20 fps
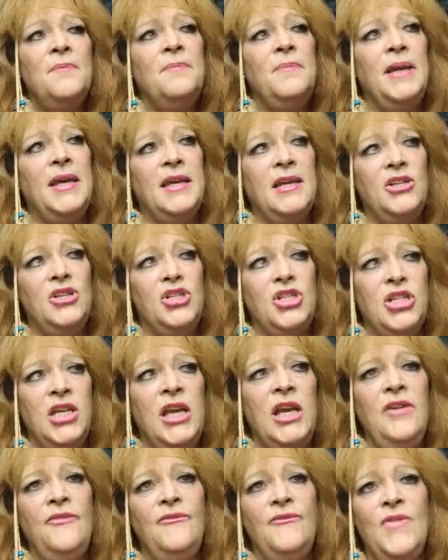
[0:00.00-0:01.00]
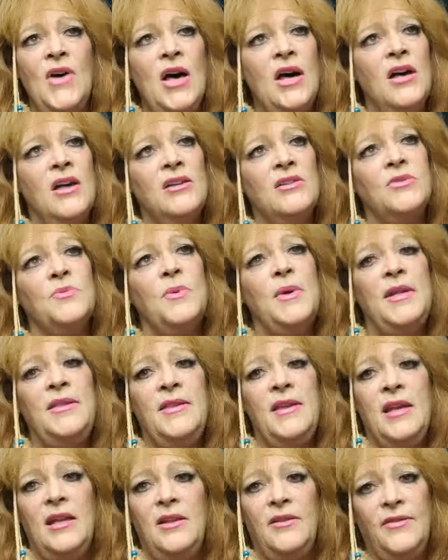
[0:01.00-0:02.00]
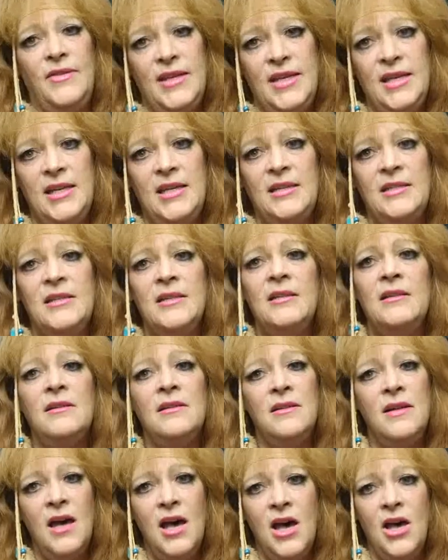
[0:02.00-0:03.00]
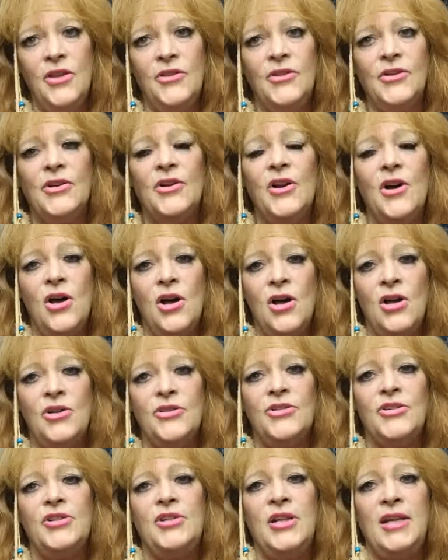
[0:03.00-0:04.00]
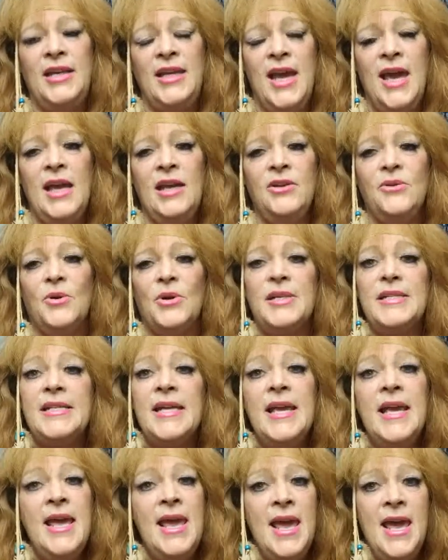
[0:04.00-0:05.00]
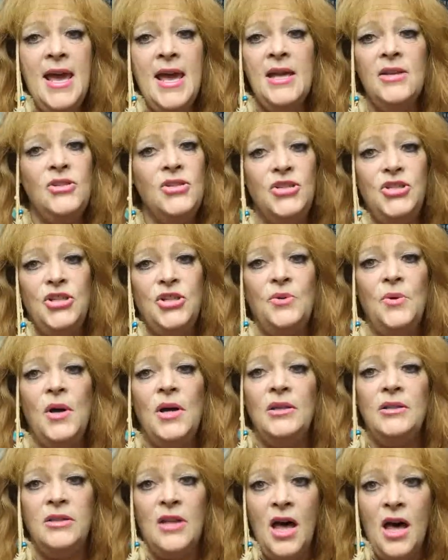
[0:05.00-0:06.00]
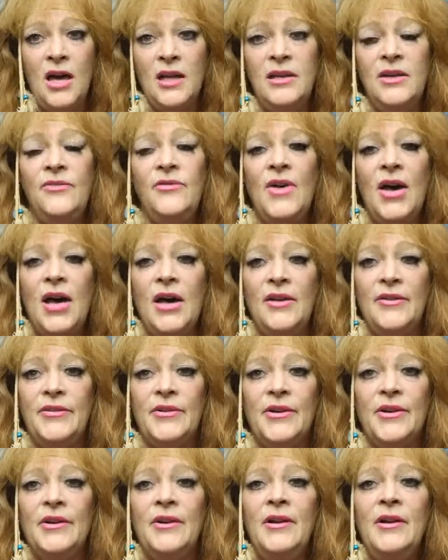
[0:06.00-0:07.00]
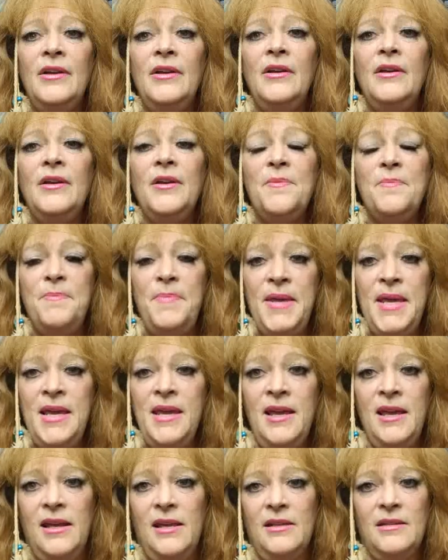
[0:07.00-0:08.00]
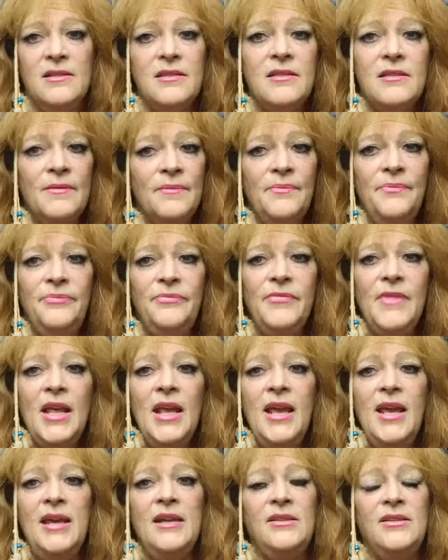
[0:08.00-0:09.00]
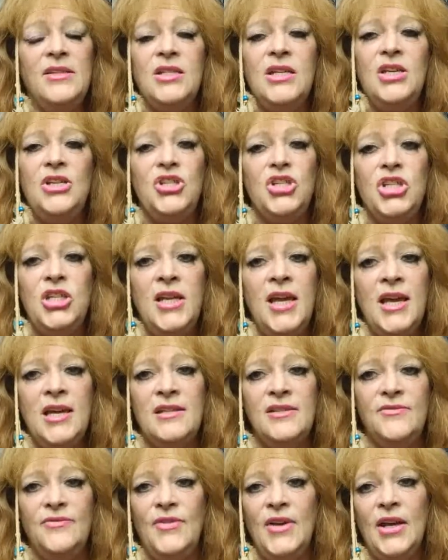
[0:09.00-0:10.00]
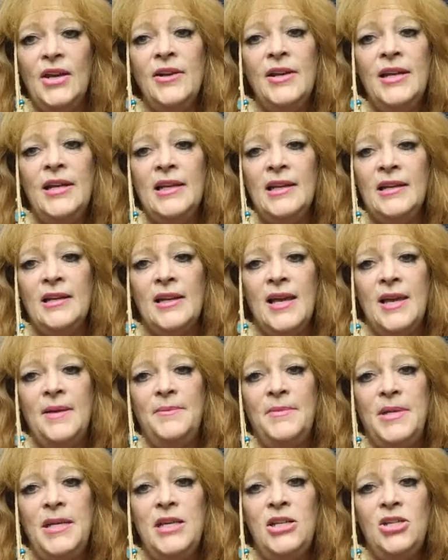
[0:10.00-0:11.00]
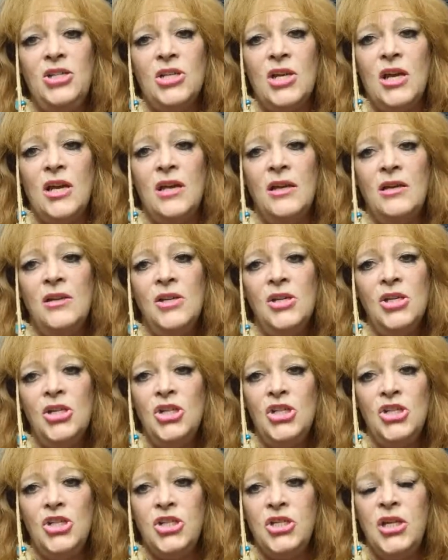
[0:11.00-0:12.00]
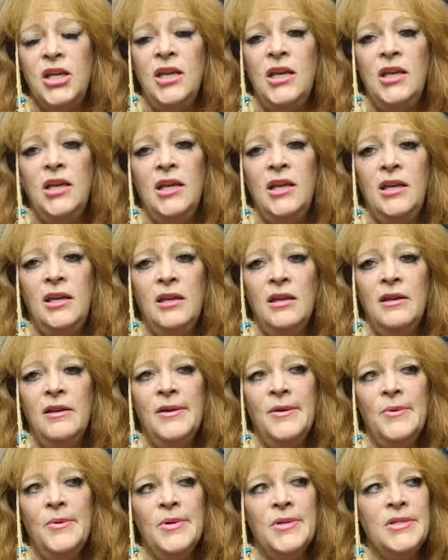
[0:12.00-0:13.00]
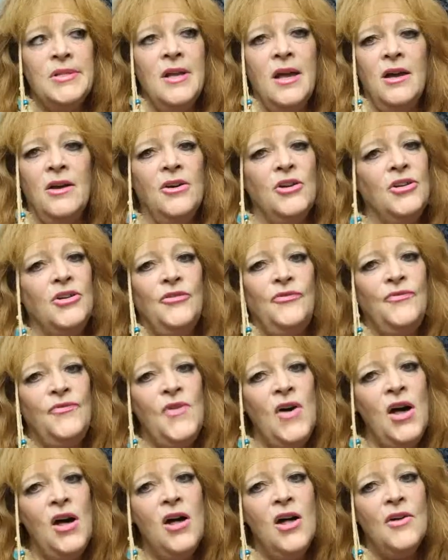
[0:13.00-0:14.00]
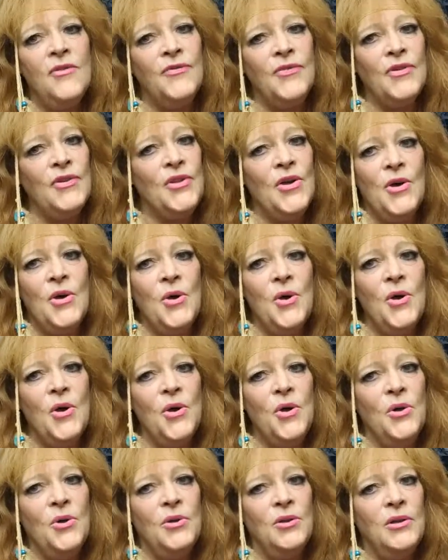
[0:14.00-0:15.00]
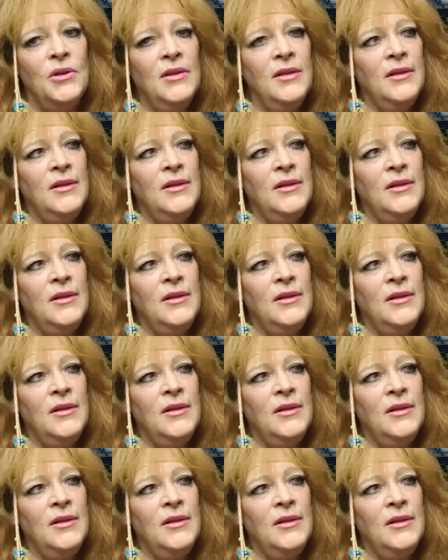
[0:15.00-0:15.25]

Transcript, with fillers: because she falls within these other alternate categories, as do a lot of other beings. And since she has very little amnesia, she was not going to fall for the whole